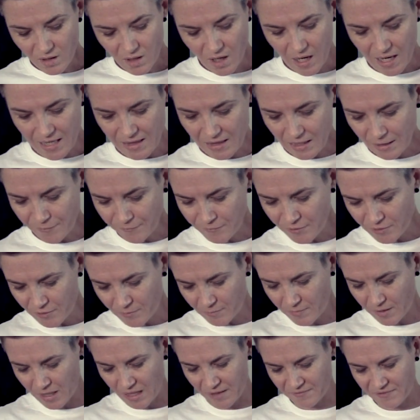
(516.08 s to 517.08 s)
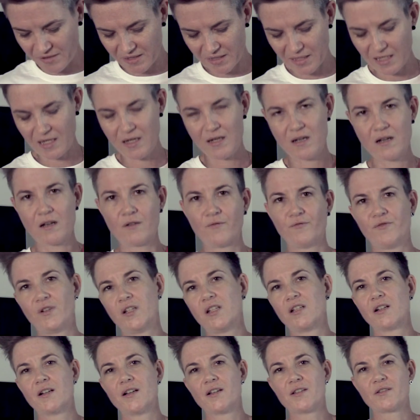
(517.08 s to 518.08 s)
I love them. I've seen
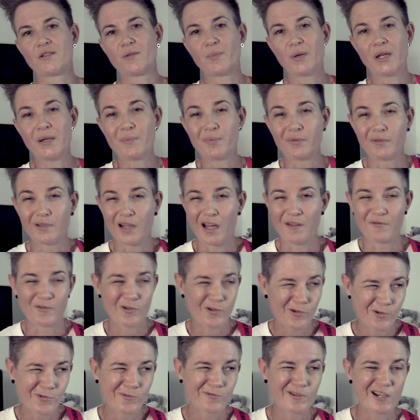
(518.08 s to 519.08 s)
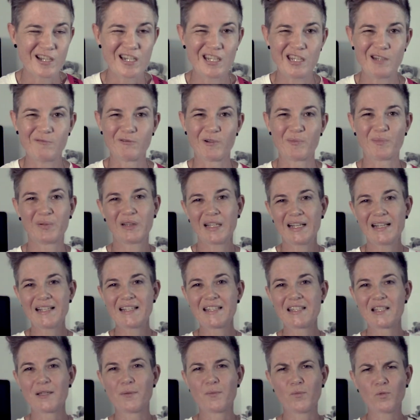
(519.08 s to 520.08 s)
videos where people have already
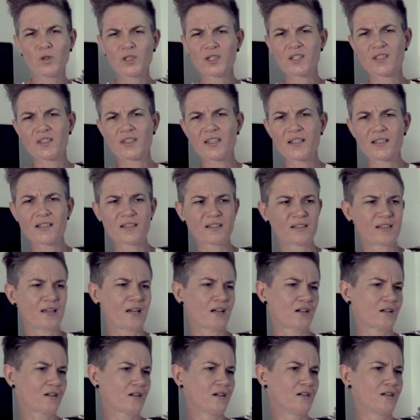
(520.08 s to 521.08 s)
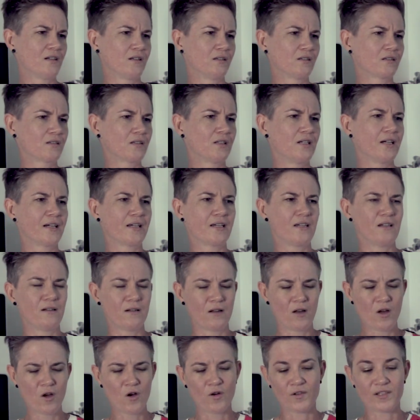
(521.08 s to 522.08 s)
replaced them. What's this set going to look like in,
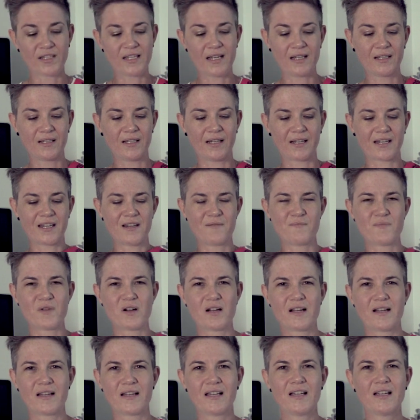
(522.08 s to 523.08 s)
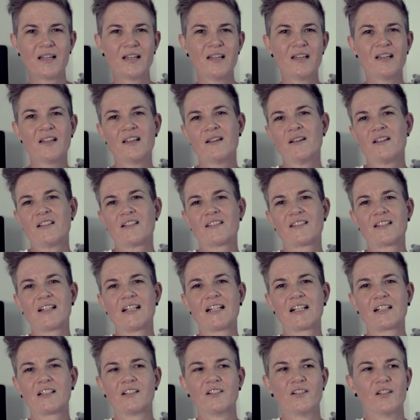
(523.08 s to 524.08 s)
or sound like in my
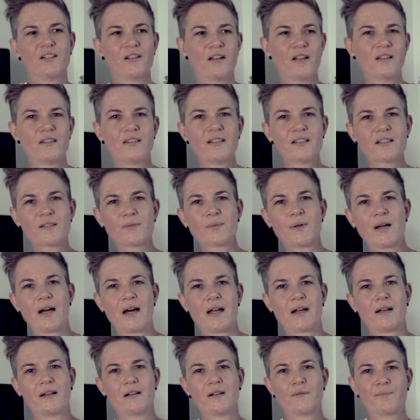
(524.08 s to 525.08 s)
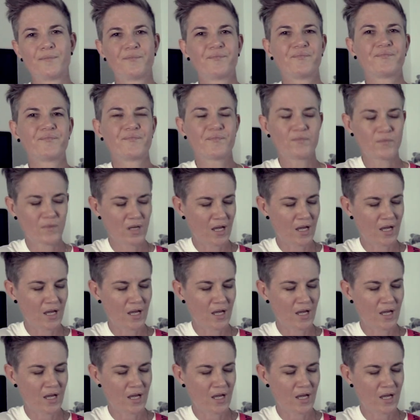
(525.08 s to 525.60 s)
Cyclone and this one?